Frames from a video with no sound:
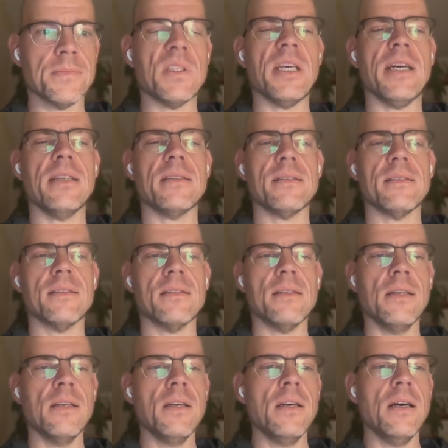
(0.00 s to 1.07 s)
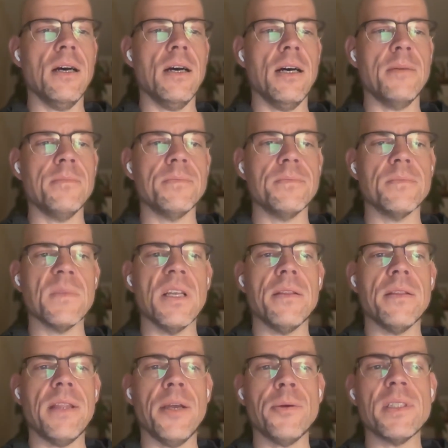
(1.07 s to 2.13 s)
Yes.
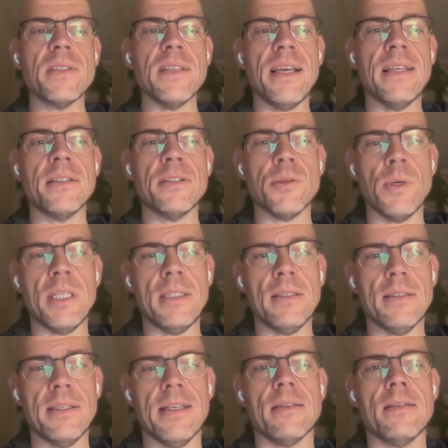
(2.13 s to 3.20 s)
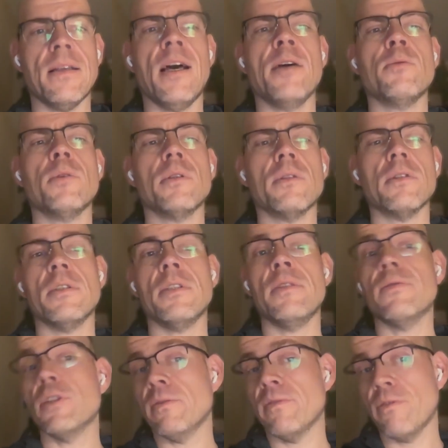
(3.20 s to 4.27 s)
There is N26. I was
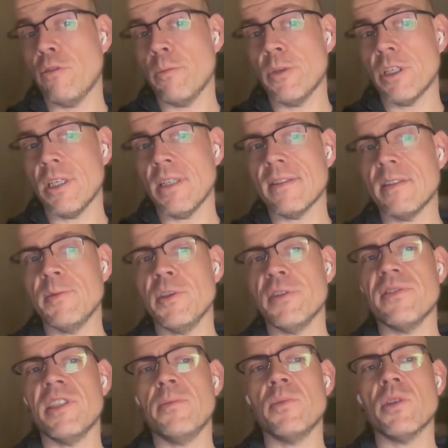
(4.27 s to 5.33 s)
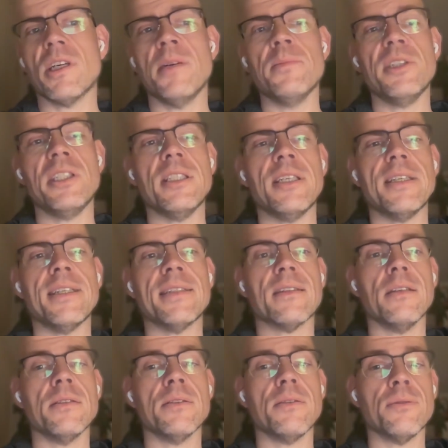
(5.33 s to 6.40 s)
even a former customer of them, a company that has
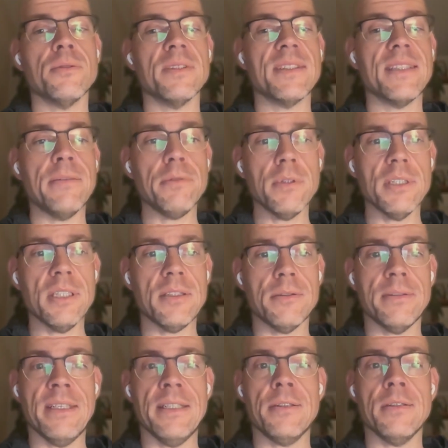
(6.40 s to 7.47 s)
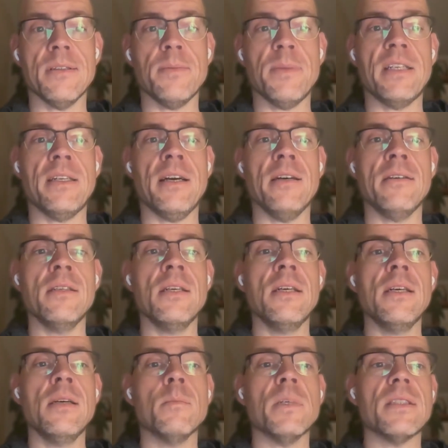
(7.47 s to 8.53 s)
gone through several iterations by now,
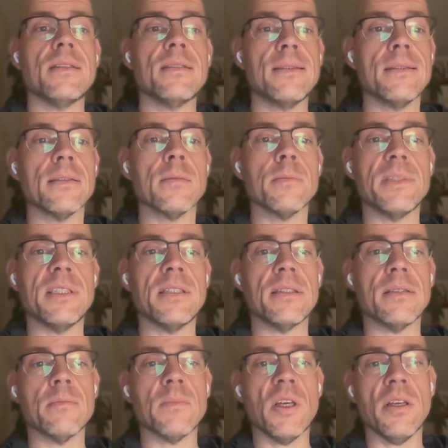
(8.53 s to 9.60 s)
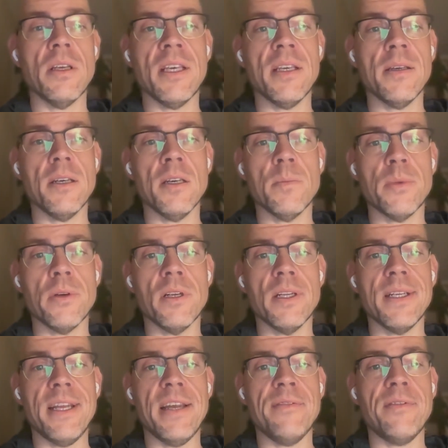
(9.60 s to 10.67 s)
but still being a
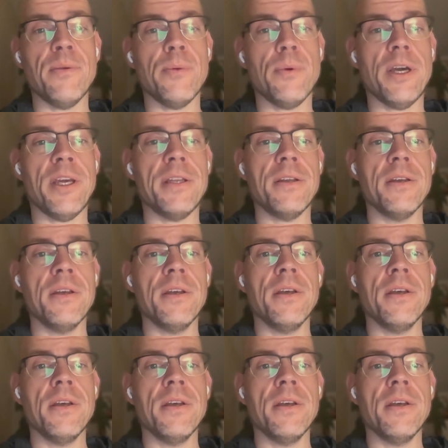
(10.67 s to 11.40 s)
Berlin heavyweight.